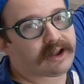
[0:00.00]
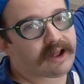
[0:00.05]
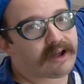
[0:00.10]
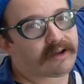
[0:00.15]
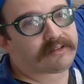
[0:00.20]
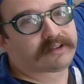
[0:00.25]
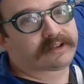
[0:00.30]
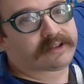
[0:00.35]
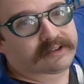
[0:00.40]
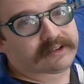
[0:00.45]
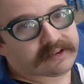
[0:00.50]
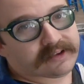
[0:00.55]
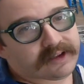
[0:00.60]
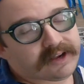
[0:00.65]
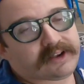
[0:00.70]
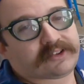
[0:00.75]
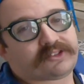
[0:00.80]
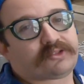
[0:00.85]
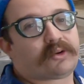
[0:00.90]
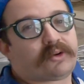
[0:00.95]
out.
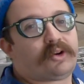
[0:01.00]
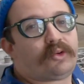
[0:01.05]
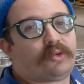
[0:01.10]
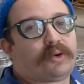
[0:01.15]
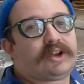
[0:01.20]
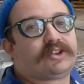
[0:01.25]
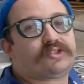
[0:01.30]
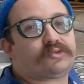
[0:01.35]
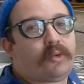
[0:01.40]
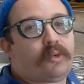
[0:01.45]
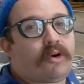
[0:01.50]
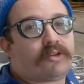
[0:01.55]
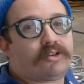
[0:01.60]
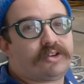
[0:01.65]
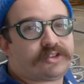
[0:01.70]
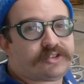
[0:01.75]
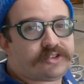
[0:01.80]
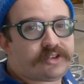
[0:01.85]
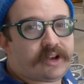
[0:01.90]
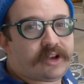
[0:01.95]
Any sort of rinsed
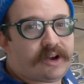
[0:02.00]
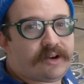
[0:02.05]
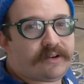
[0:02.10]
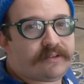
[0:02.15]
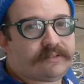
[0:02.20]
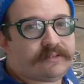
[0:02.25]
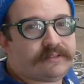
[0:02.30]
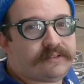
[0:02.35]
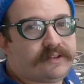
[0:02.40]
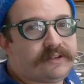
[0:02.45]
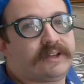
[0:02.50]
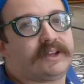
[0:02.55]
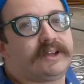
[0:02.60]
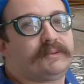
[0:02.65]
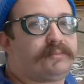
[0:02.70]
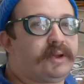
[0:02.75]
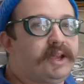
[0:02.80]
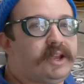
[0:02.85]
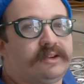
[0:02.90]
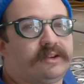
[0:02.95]
waters in there
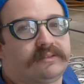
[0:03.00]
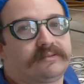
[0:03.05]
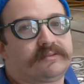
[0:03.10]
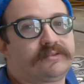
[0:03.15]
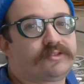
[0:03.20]
being